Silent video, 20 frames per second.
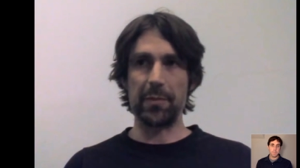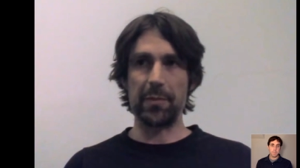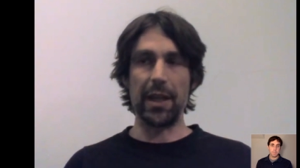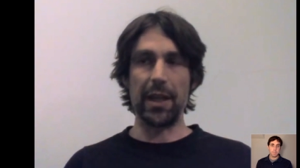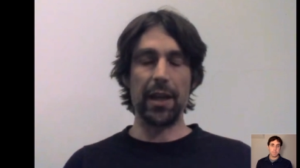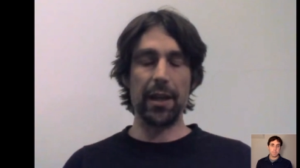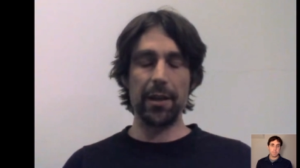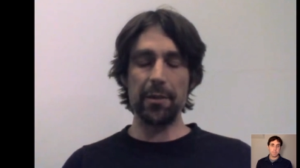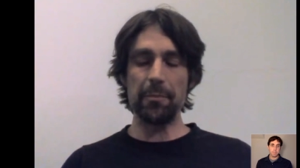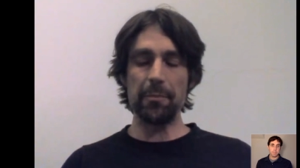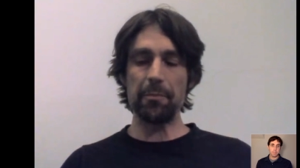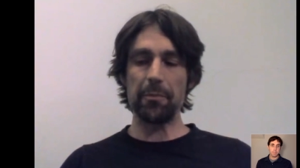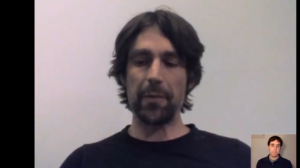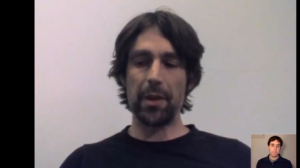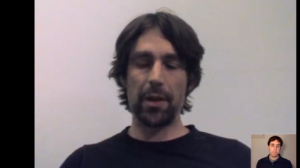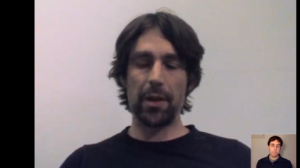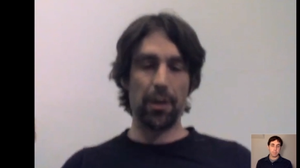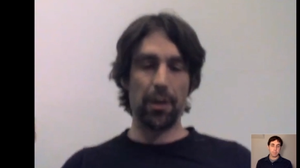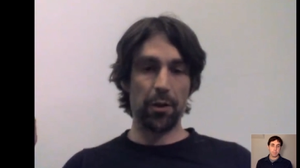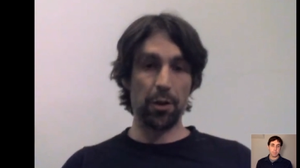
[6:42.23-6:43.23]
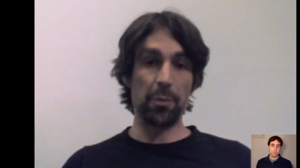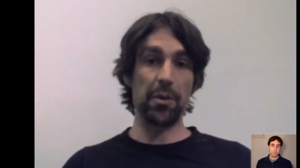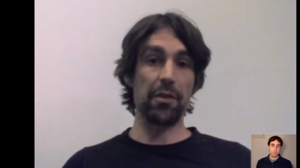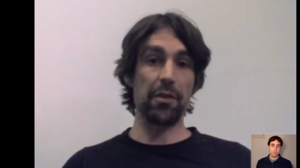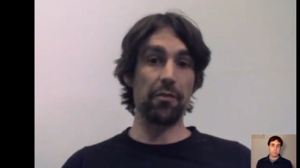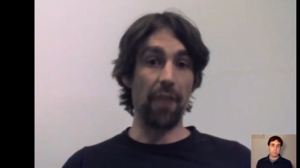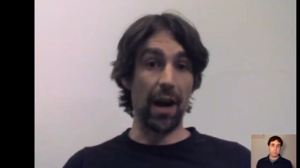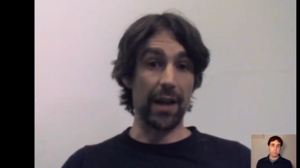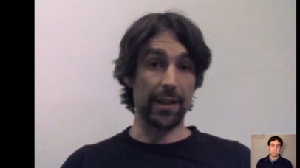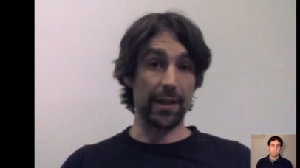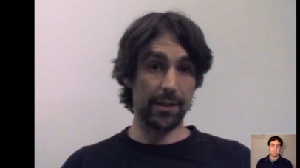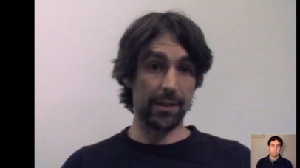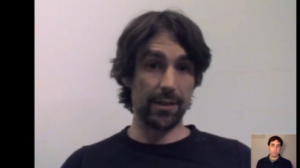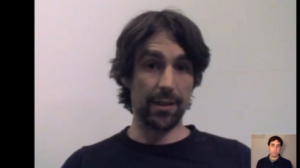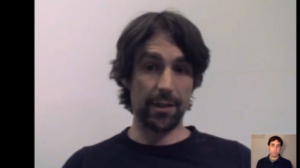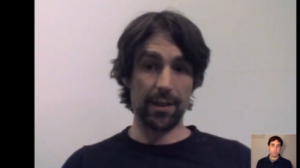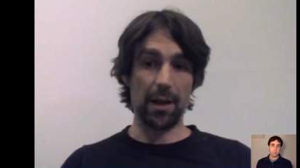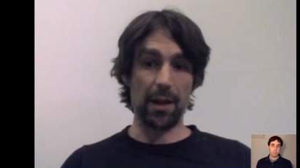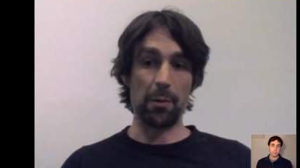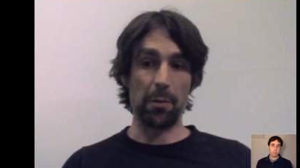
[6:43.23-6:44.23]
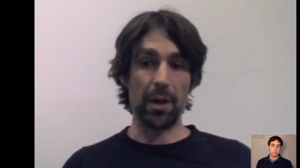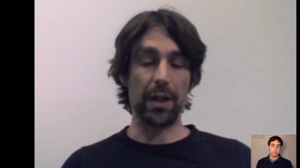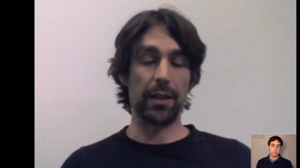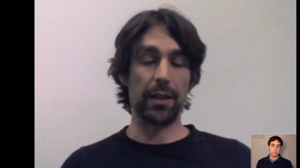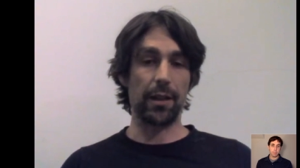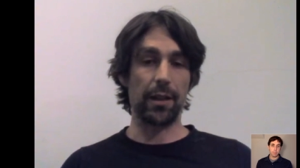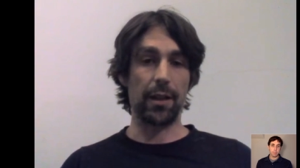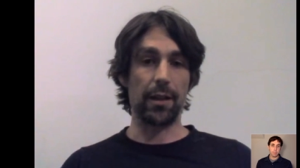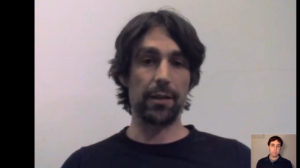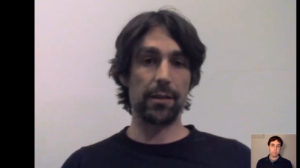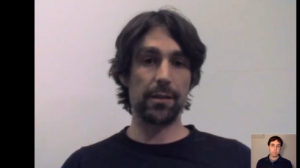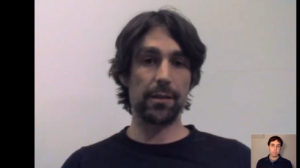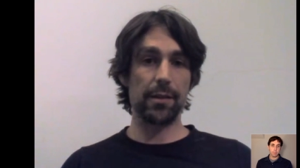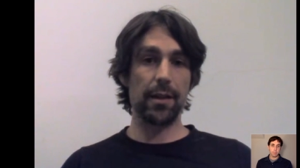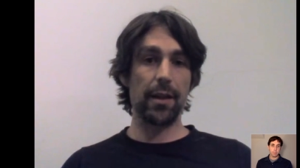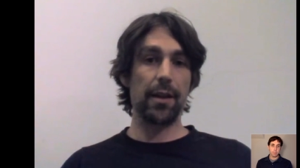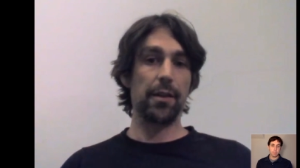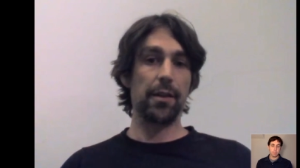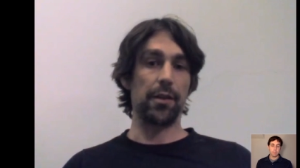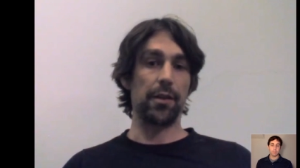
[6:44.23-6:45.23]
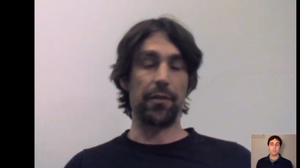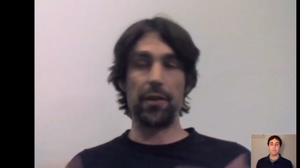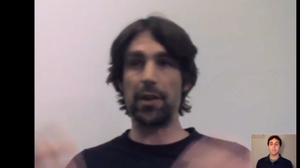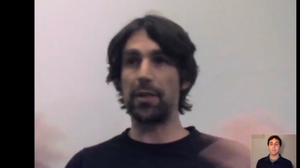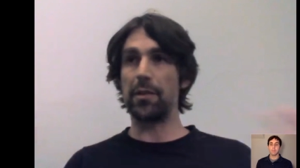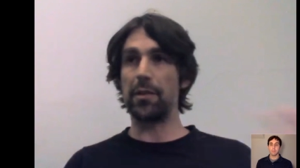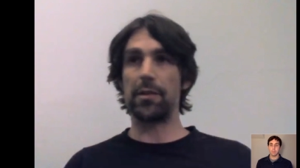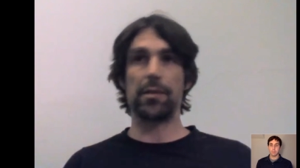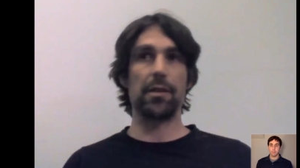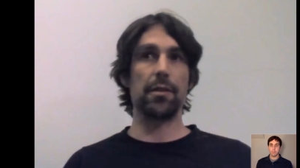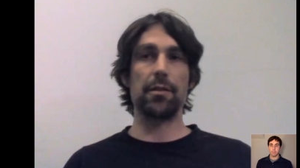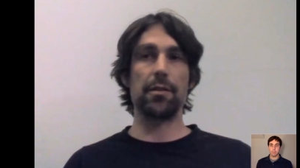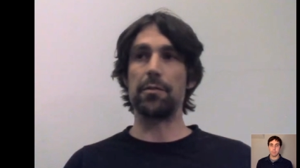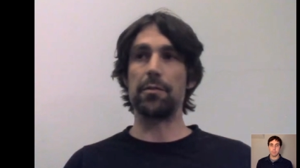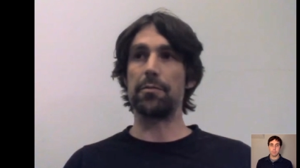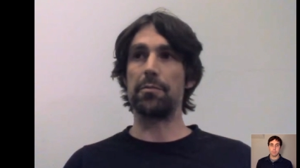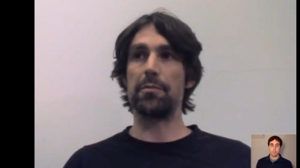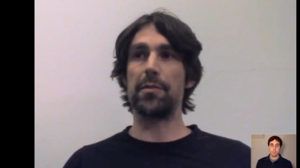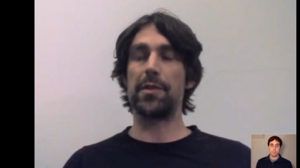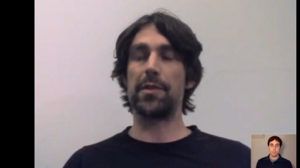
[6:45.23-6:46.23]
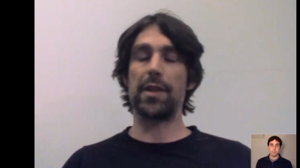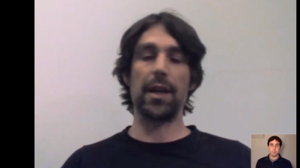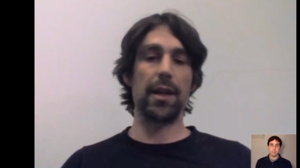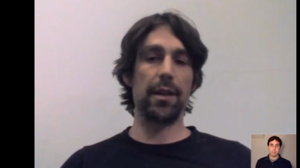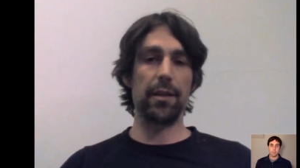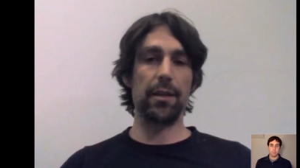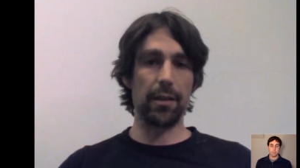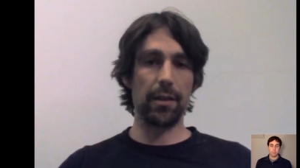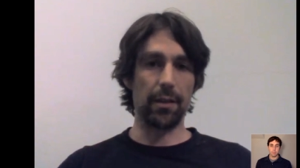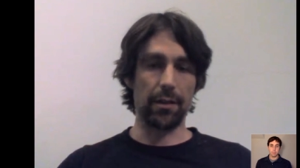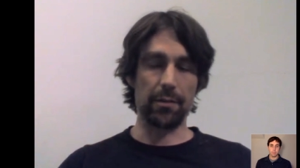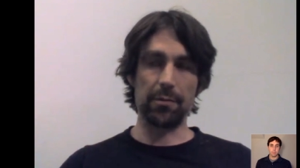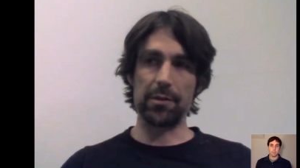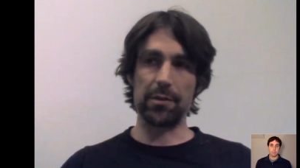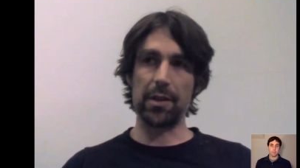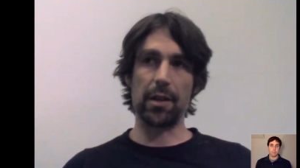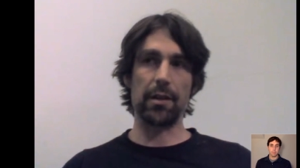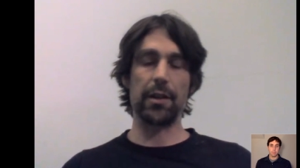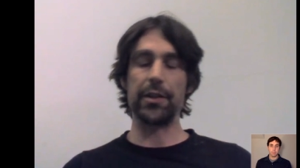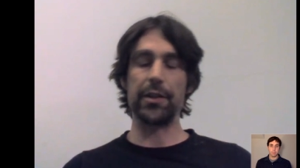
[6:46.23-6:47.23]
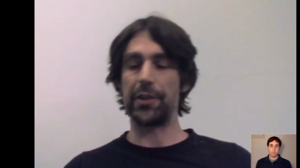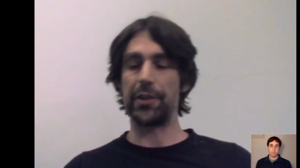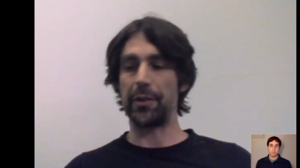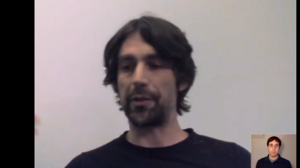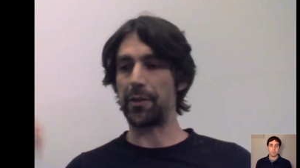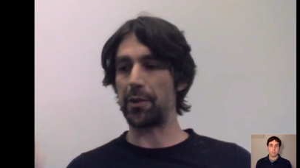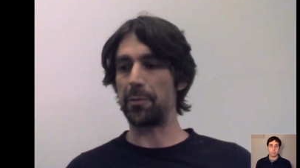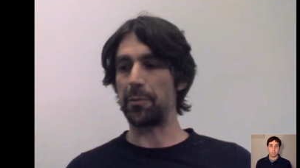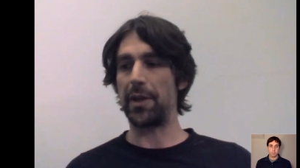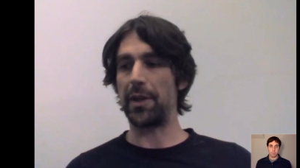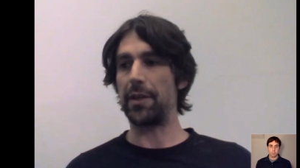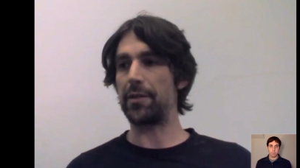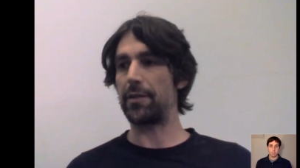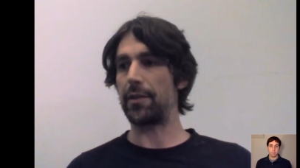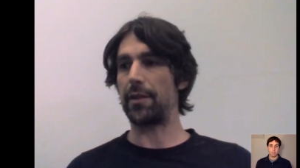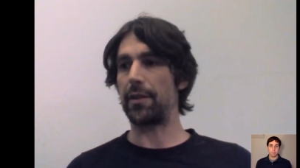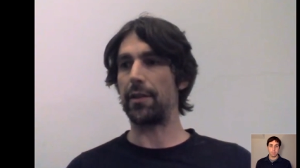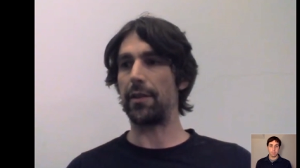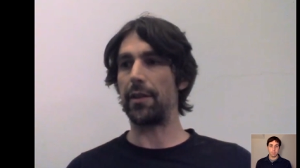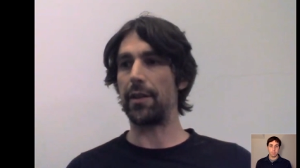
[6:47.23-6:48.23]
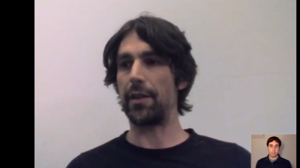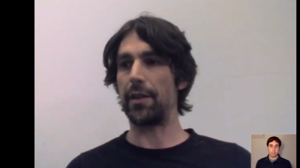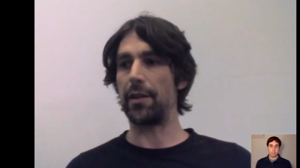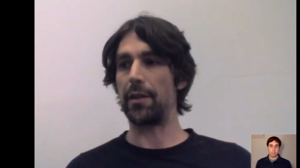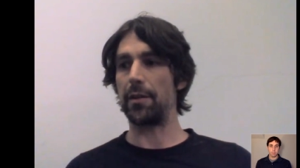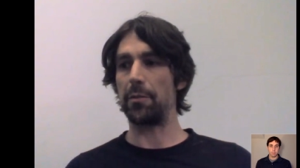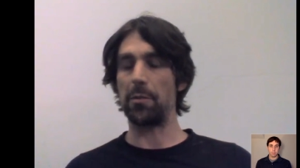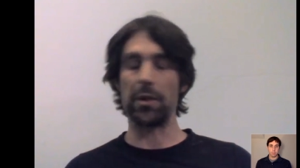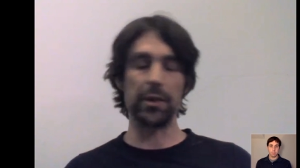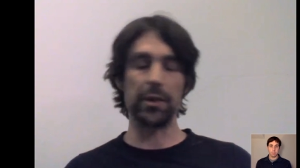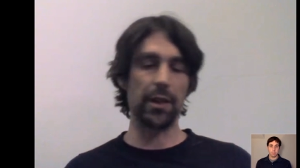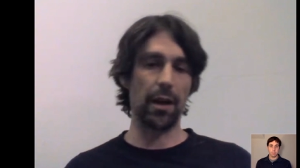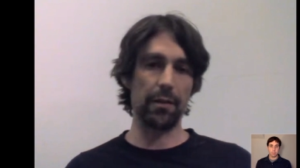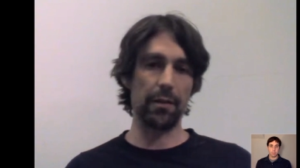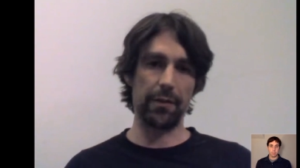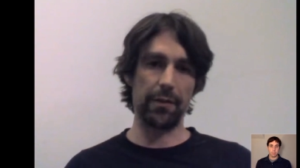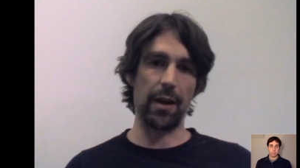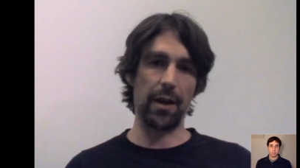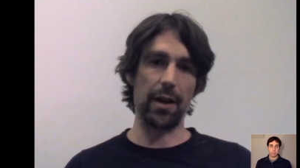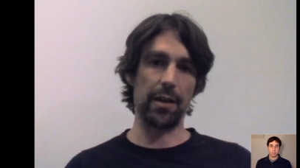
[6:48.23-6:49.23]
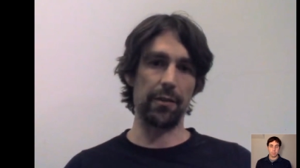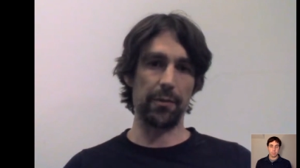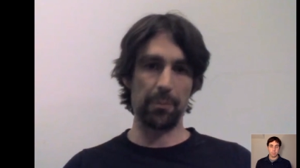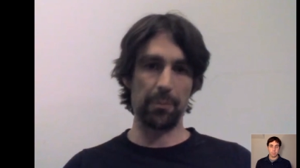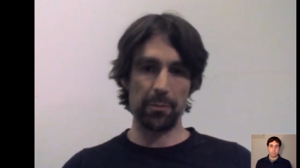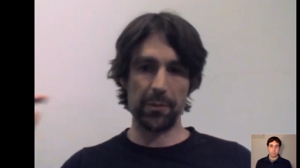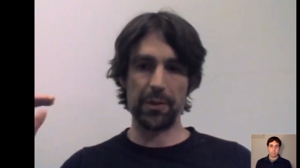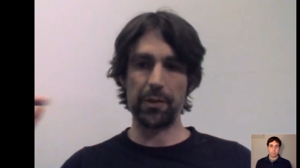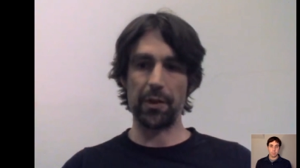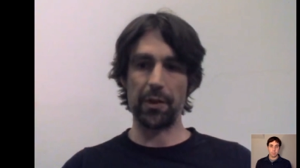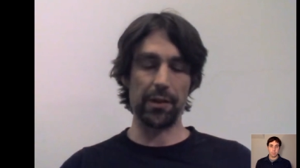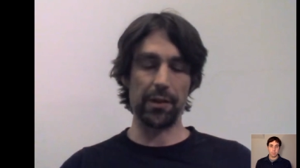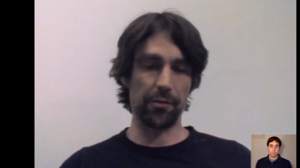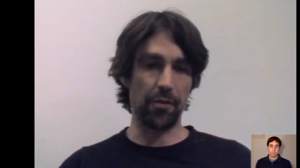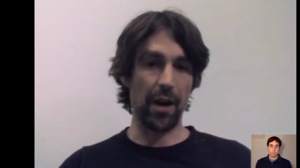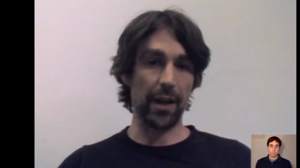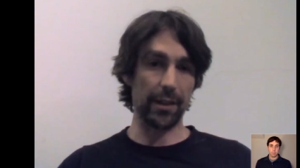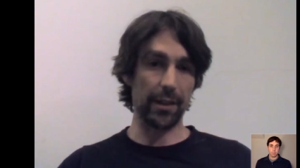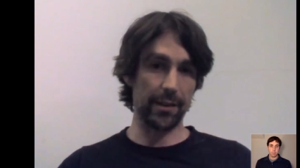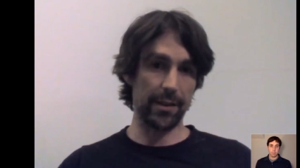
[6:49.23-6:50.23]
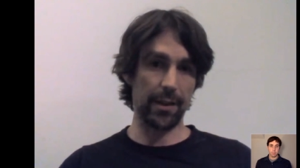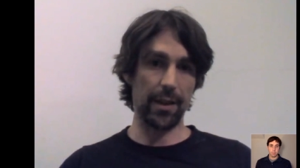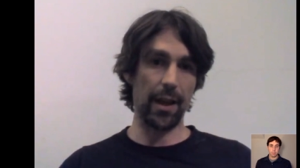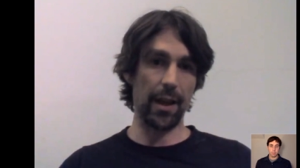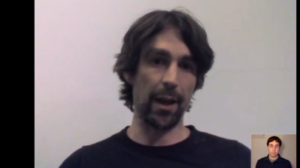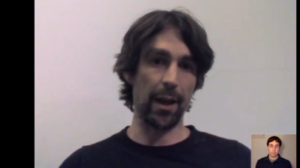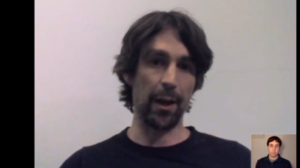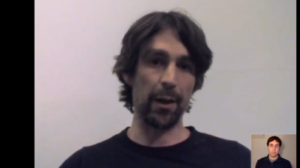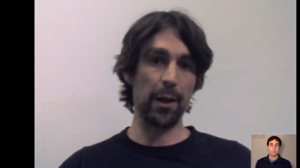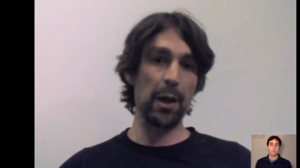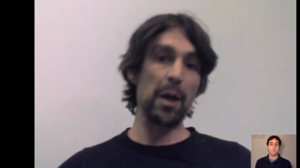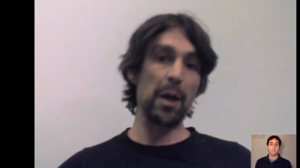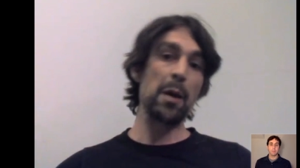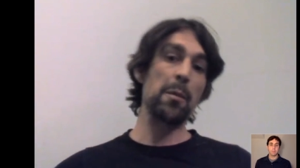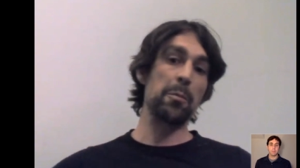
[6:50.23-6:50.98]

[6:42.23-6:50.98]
year, you'll be ranked in that weight class. So if you could, say Todd Hutchins competes in the 195, so he's ranked in there.